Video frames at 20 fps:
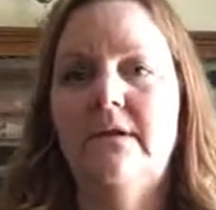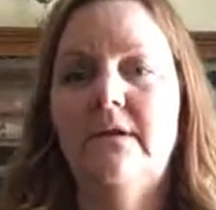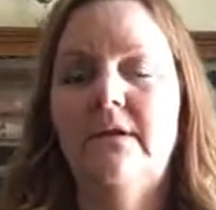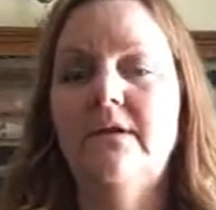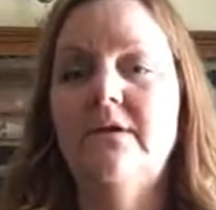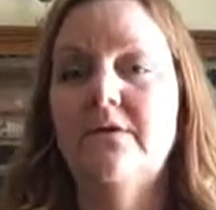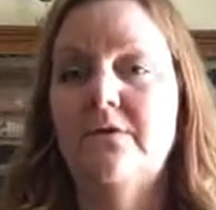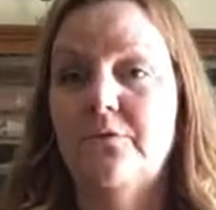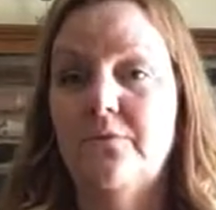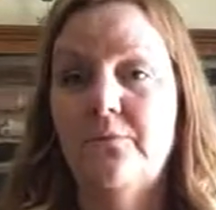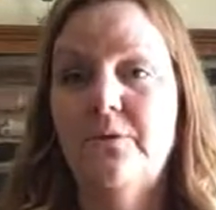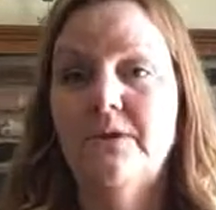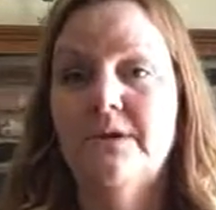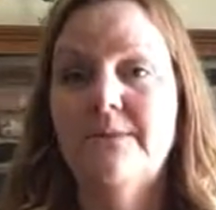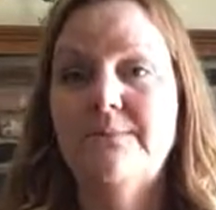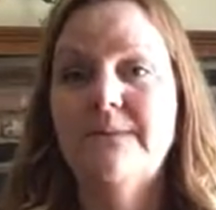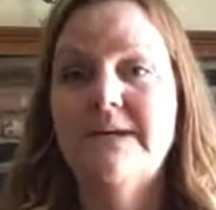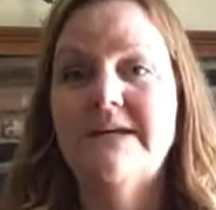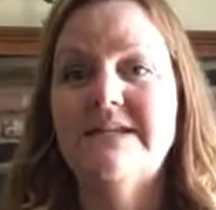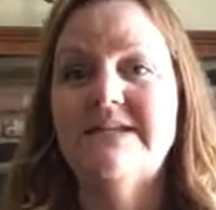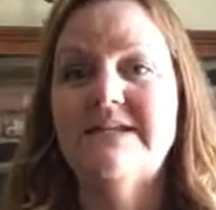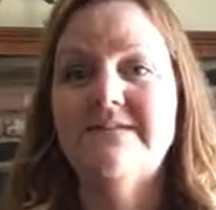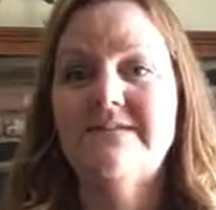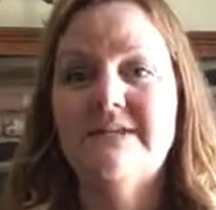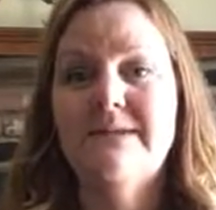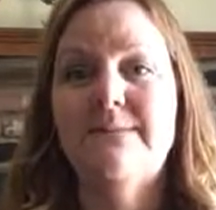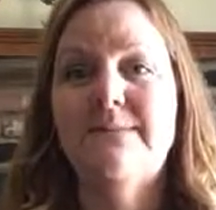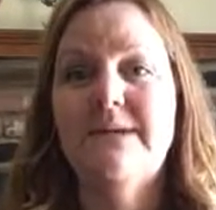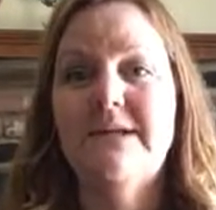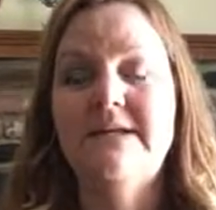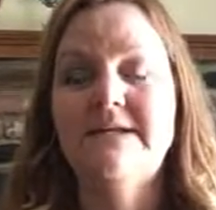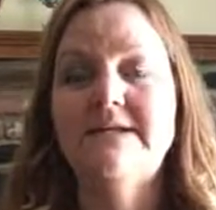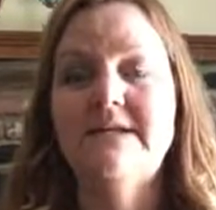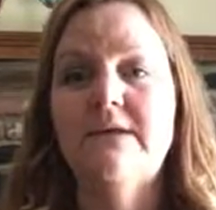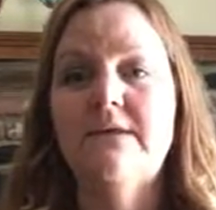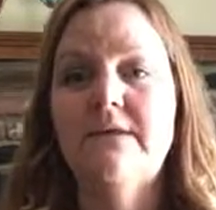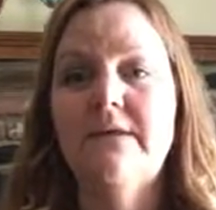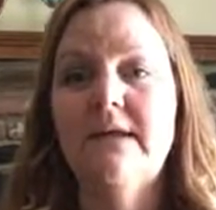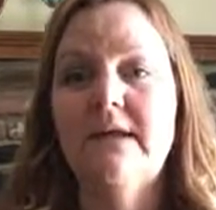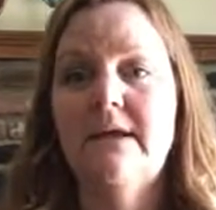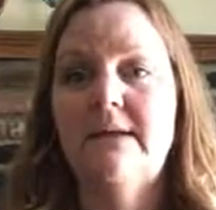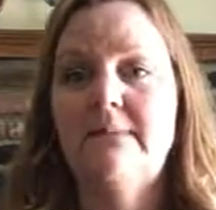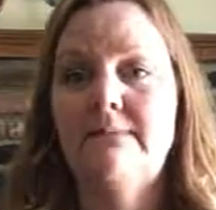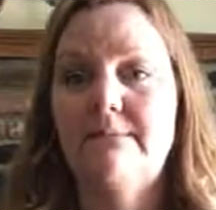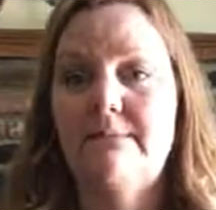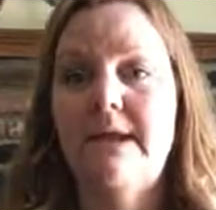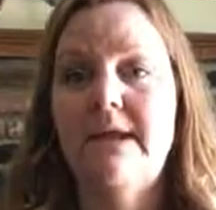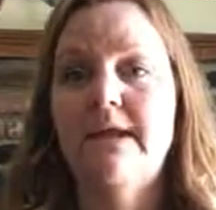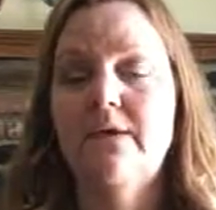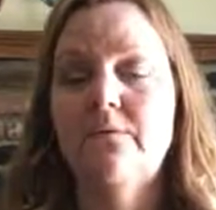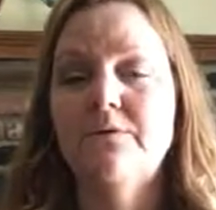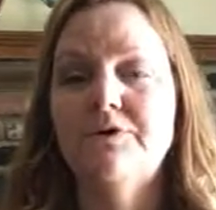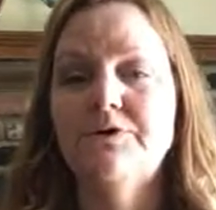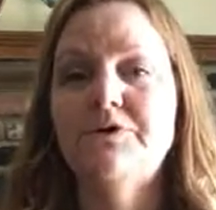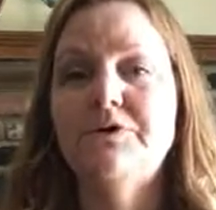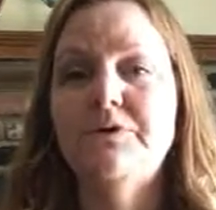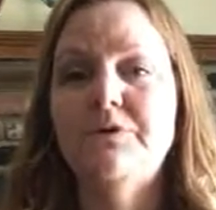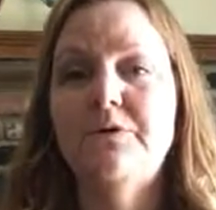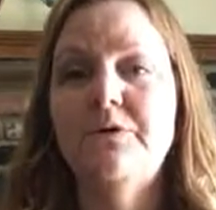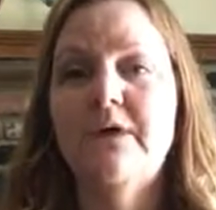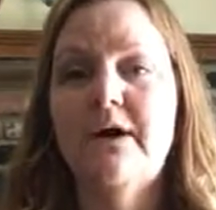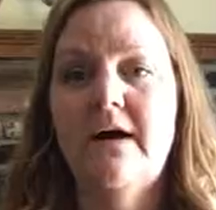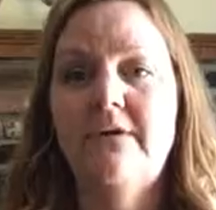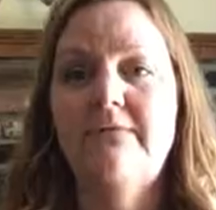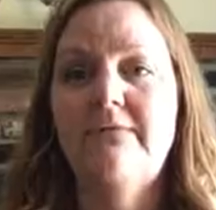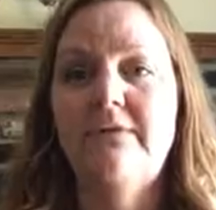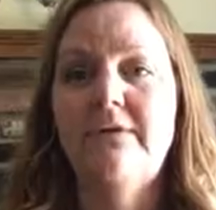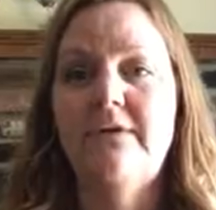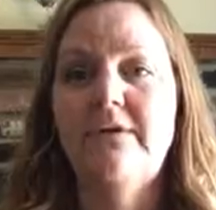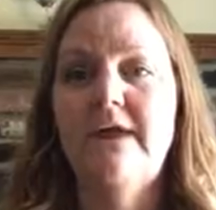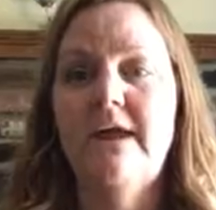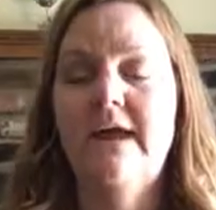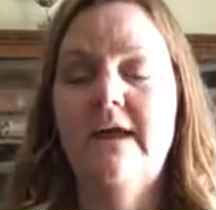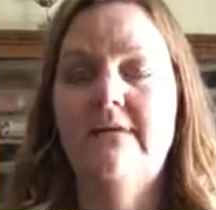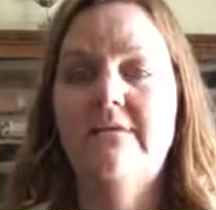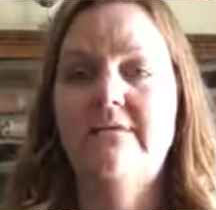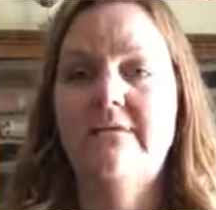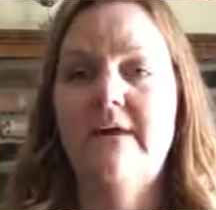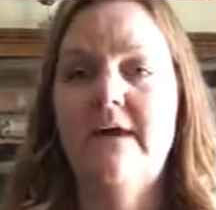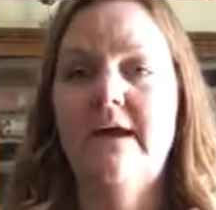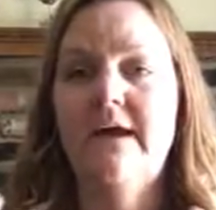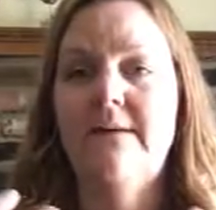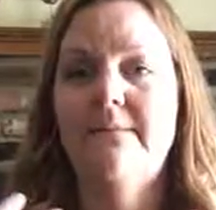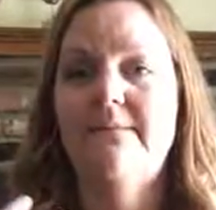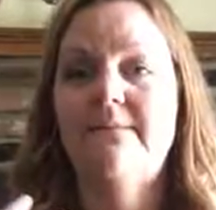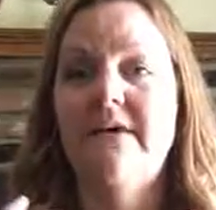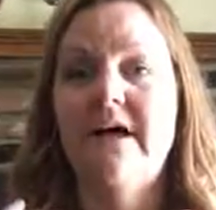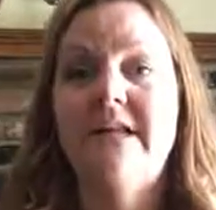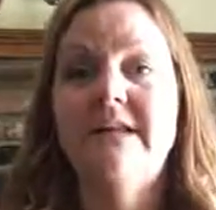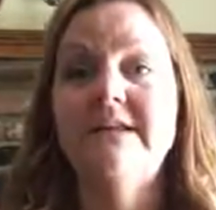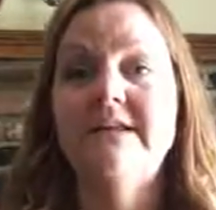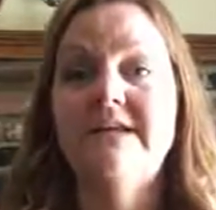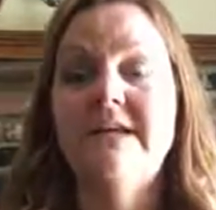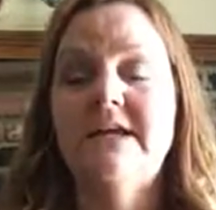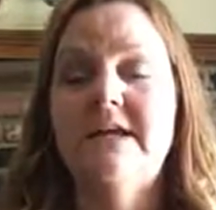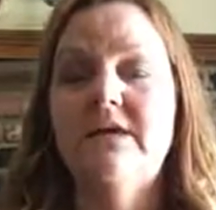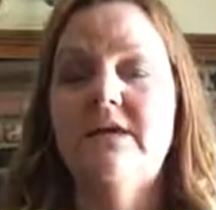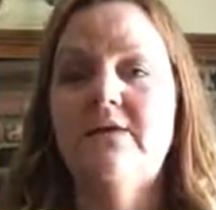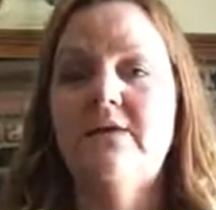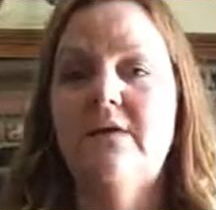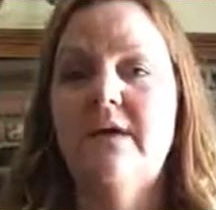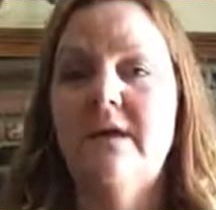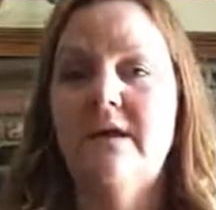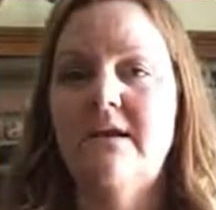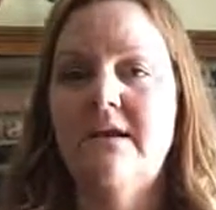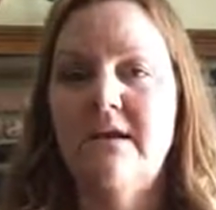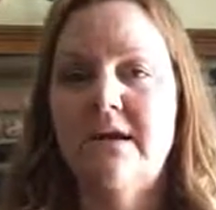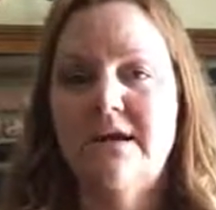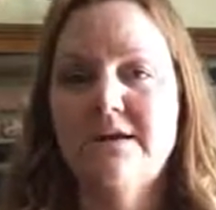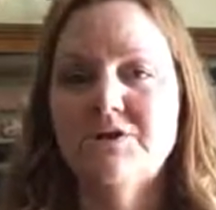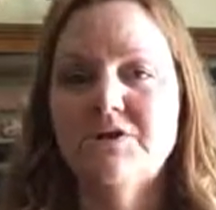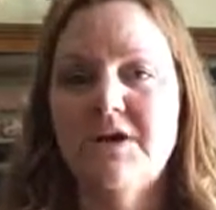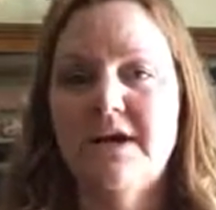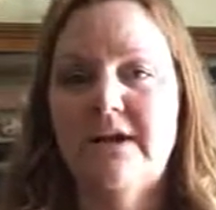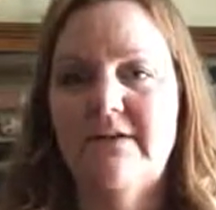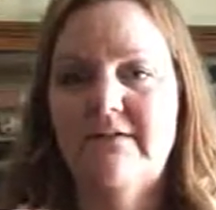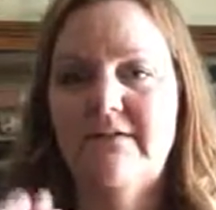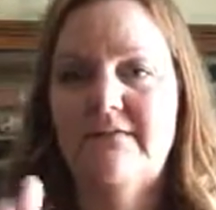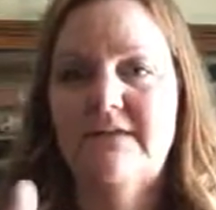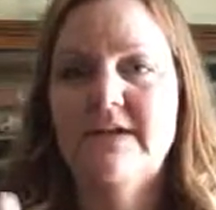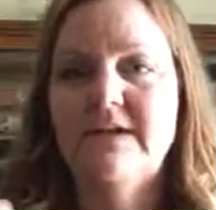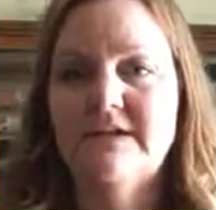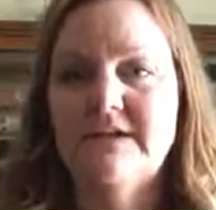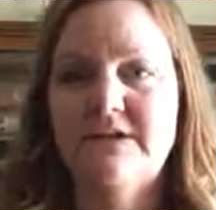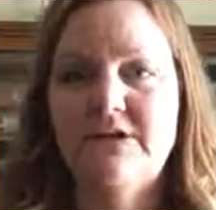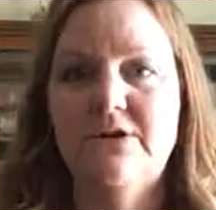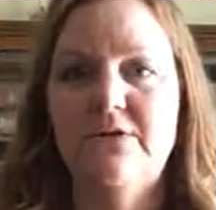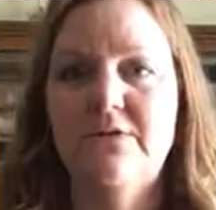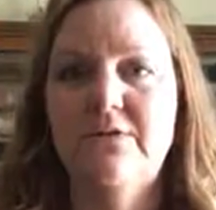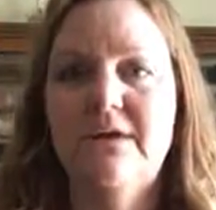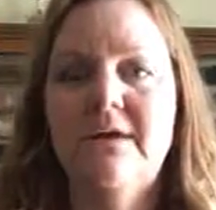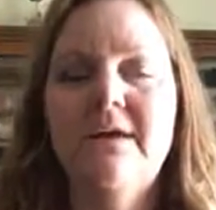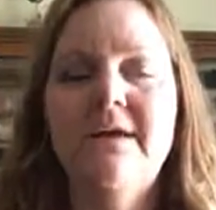you're really blessed if somebody is there that can be a true comfort and validate you and not try to fix you.